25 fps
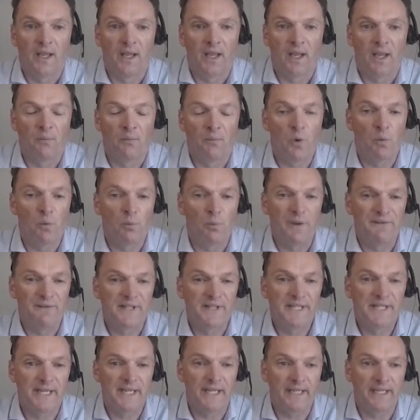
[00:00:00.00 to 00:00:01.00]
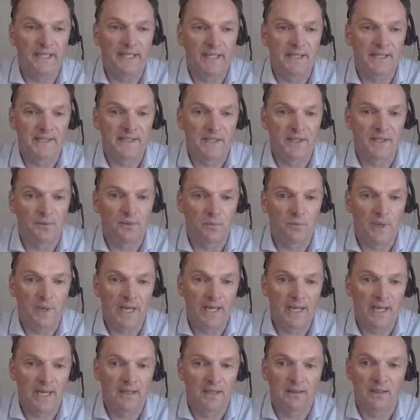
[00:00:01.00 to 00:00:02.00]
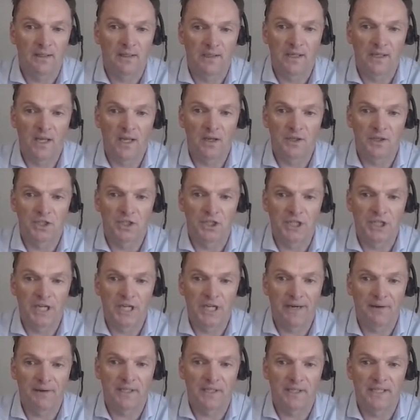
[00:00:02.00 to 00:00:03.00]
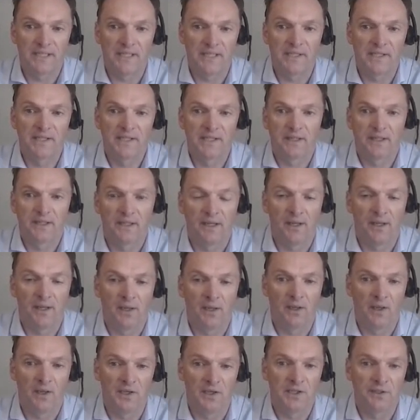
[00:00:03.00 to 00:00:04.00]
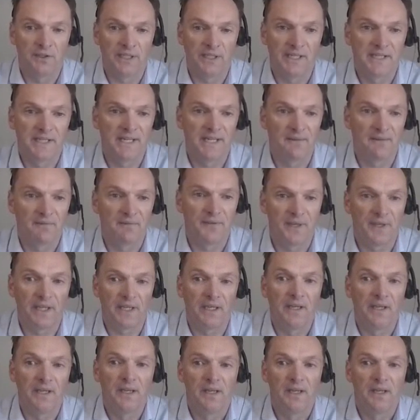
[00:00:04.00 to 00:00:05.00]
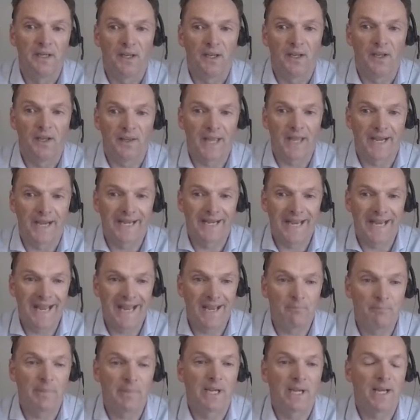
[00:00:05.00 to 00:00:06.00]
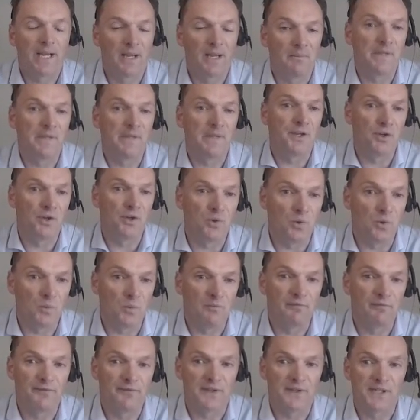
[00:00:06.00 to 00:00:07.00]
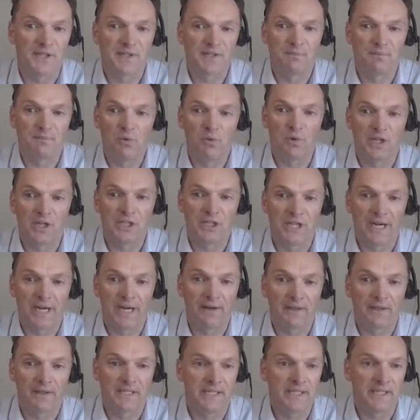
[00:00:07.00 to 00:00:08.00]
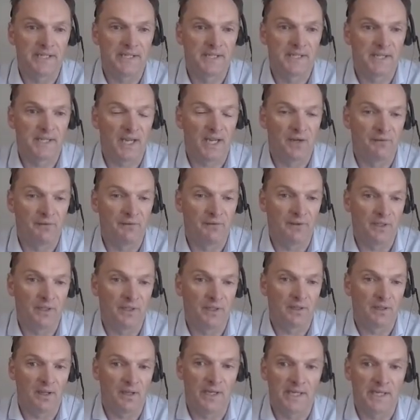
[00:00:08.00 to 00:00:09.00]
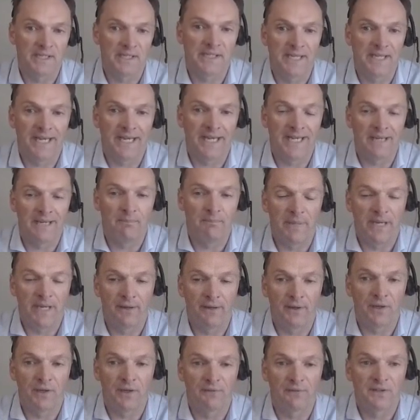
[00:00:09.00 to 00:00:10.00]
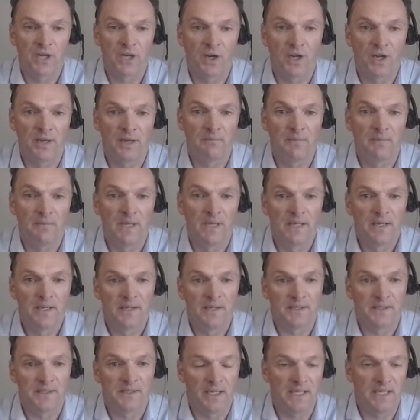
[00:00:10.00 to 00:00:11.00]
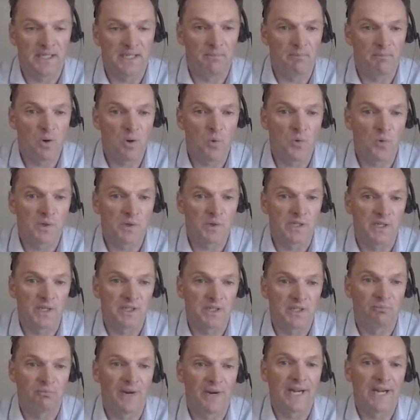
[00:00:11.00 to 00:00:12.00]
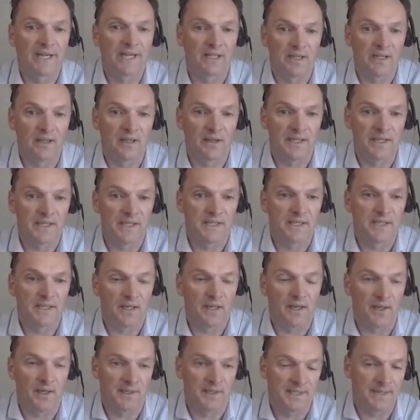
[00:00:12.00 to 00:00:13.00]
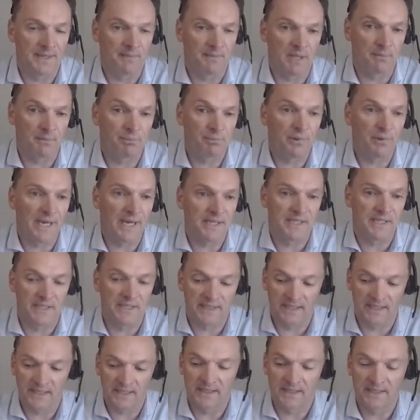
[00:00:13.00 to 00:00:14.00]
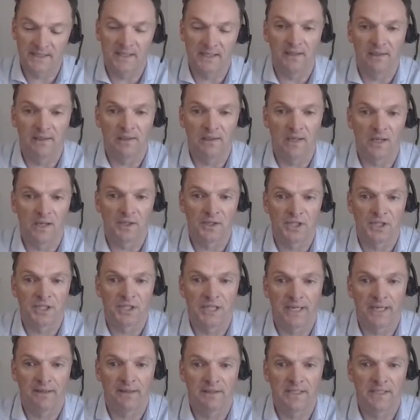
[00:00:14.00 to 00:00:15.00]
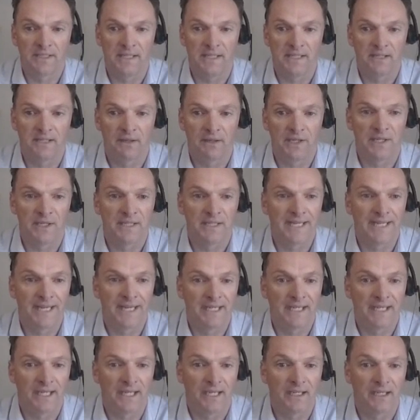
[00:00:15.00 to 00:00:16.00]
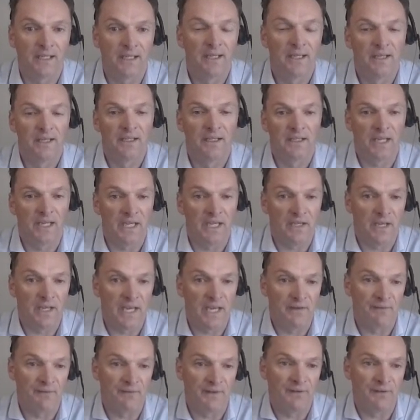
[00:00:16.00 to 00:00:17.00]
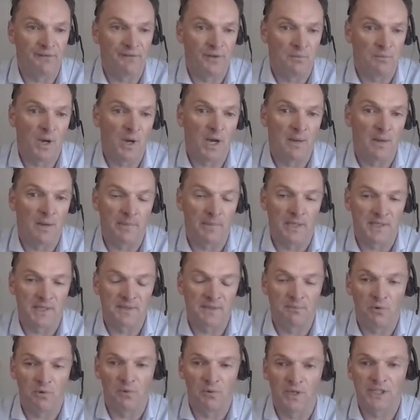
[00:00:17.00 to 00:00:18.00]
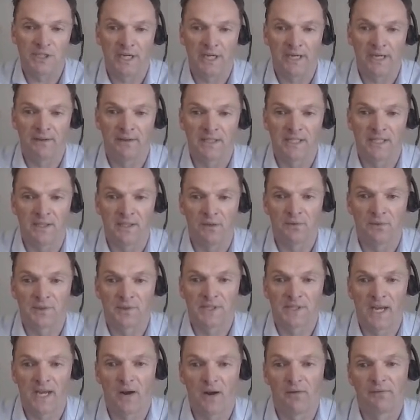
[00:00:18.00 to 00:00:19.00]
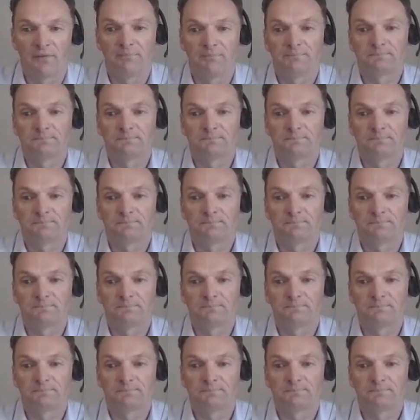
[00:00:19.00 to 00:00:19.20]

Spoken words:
what we've seen is that where the larger charities are doing something, that can become the norm for smaller charities over an extended period of time. So it is important to recognise some of the practices that larger charities are undertaking, even if you might be a smaller charity yourself.